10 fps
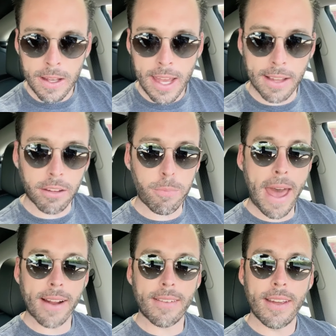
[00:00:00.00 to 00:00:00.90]

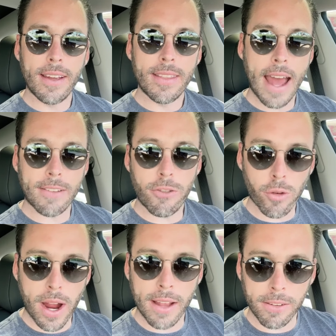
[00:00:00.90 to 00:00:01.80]
expect that to
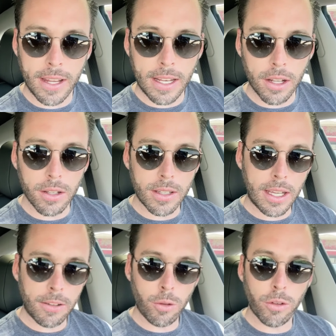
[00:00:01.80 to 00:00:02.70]
translate
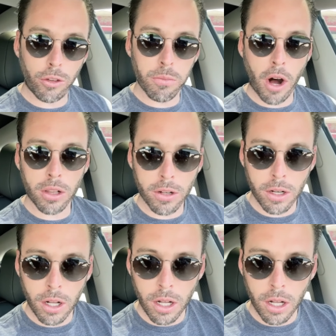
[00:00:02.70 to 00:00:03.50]
into a smaller